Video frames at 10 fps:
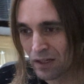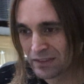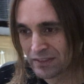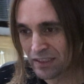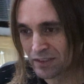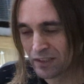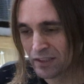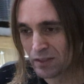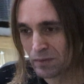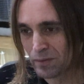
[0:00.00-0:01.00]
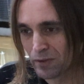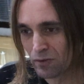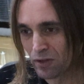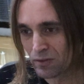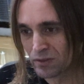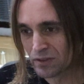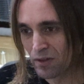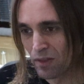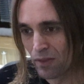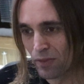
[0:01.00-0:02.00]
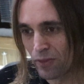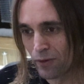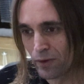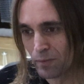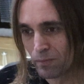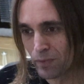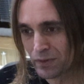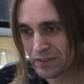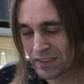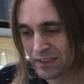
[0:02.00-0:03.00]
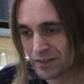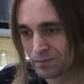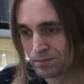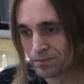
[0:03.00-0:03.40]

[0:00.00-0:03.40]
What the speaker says: I set it here maybe around 30%.